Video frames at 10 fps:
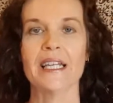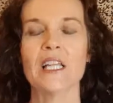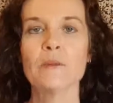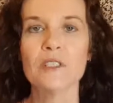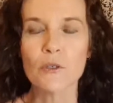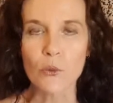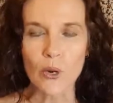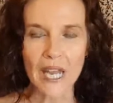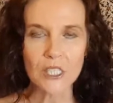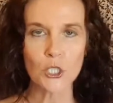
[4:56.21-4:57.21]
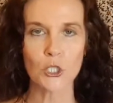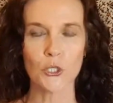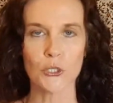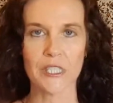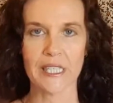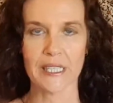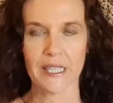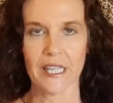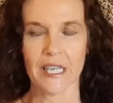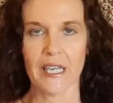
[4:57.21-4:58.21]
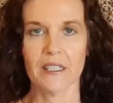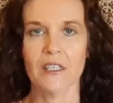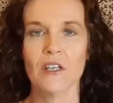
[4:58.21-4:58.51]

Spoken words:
an element of gratitude in there